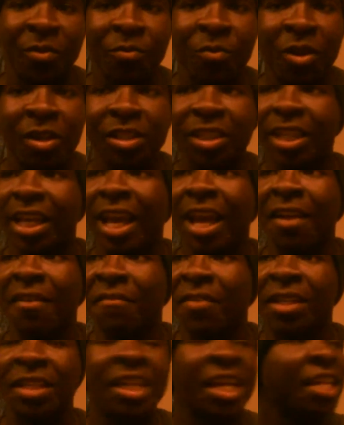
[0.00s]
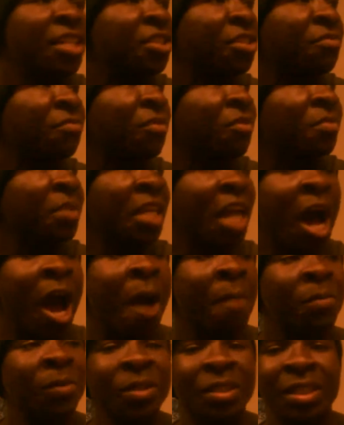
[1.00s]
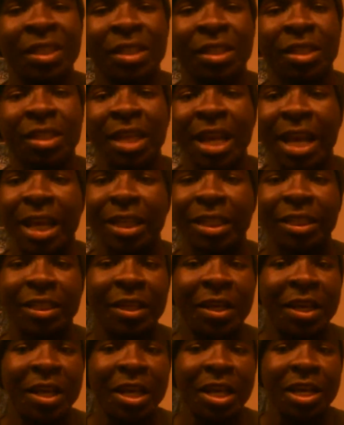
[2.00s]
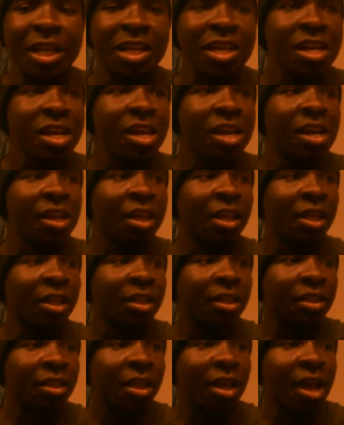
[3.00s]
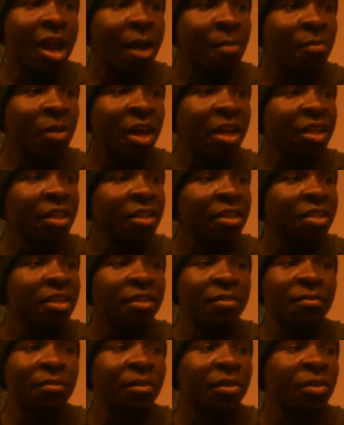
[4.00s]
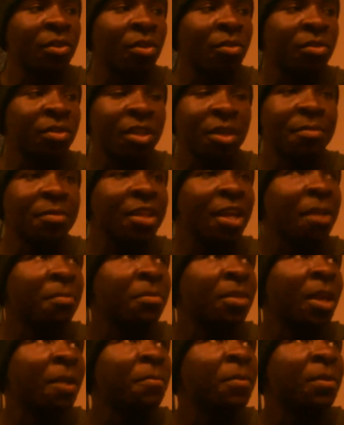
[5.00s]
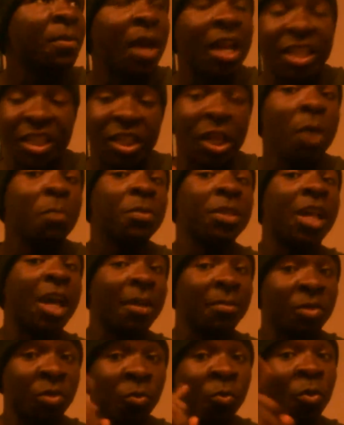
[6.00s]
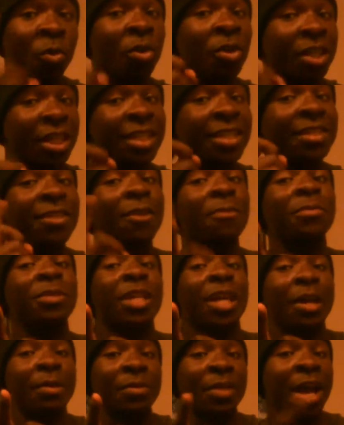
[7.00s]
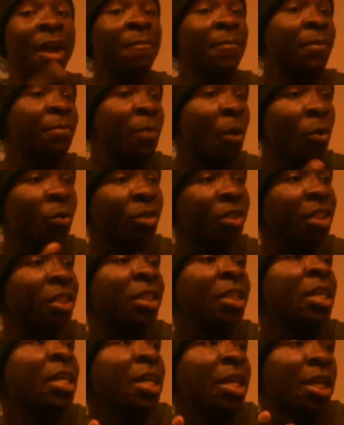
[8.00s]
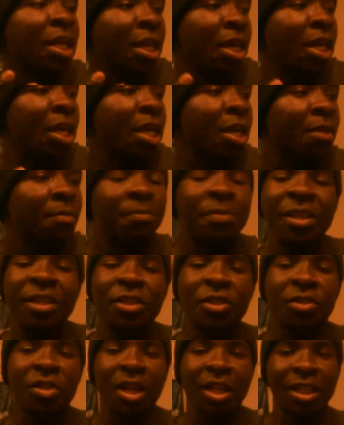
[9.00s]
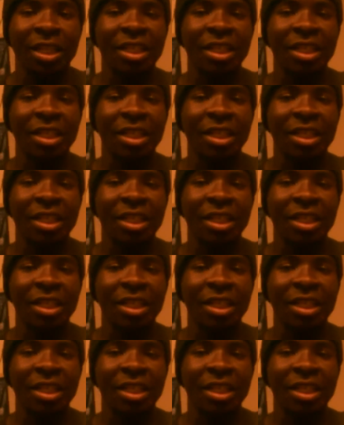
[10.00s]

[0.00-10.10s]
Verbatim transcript: want to have attention from the opposite sex and I'm not any different. You know, sometimes I be sometimes the word is sometimes I be posting pictures on